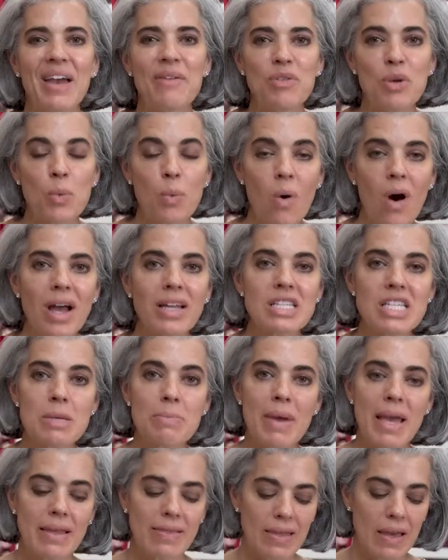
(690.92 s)
If you want to
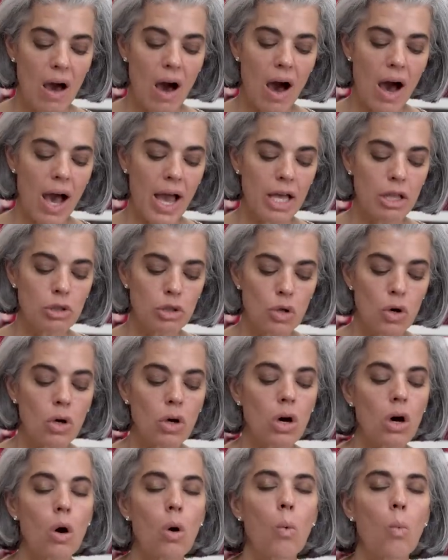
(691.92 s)
make the eye
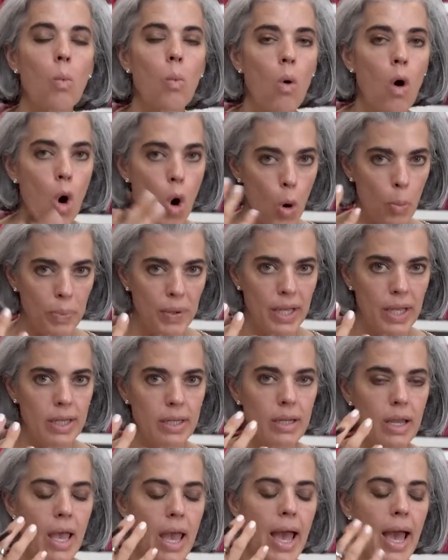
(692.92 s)
look
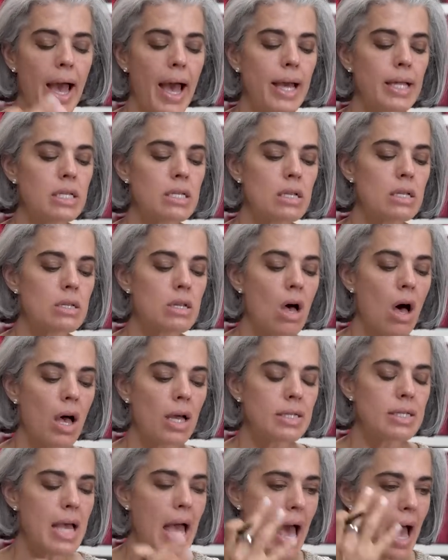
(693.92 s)
open and
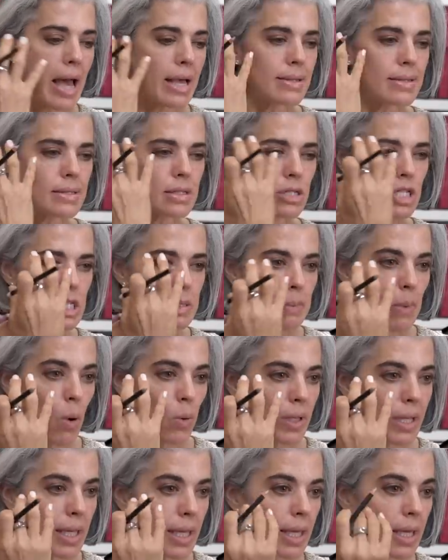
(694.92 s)
not as
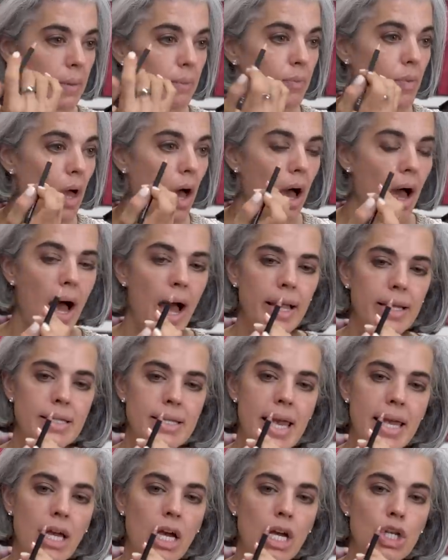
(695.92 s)
smoky, I
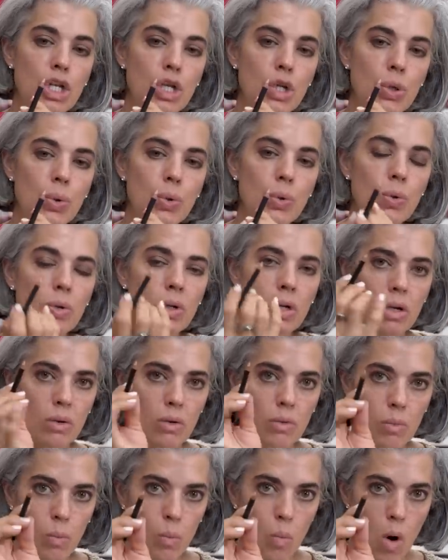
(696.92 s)
take a nude
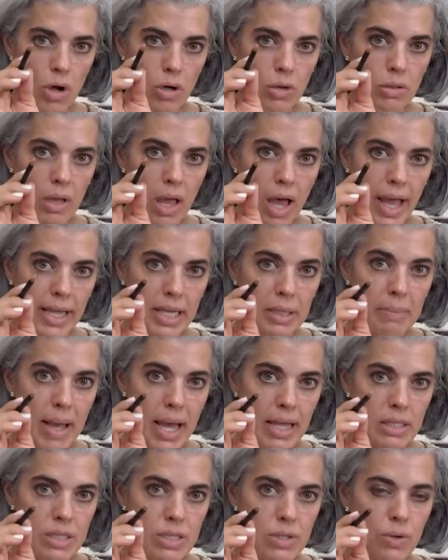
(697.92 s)
waterline
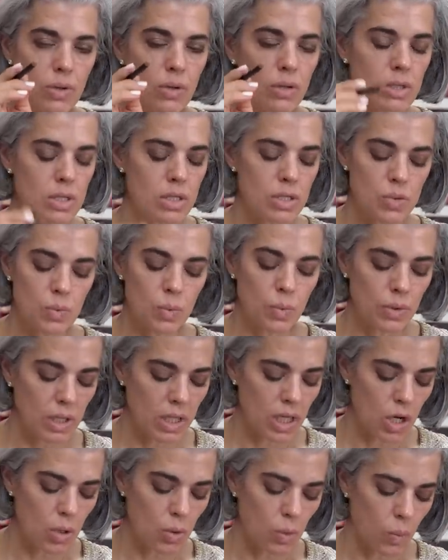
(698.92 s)
pencil. This is
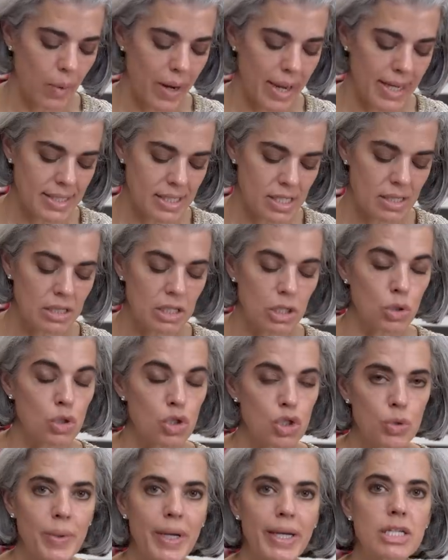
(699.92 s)
really a great little
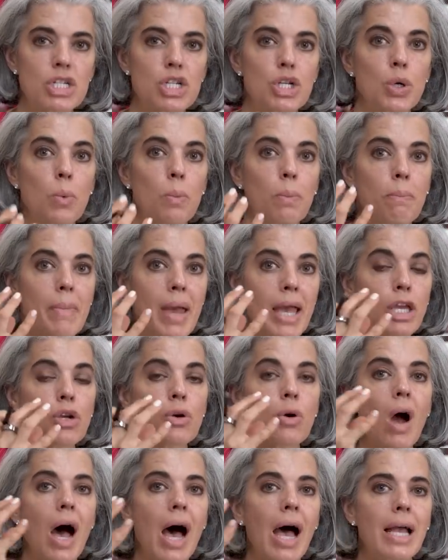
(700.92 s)
trick to make
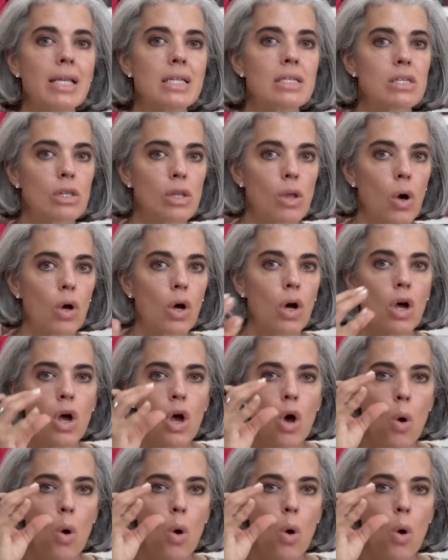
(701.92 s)
your eyes look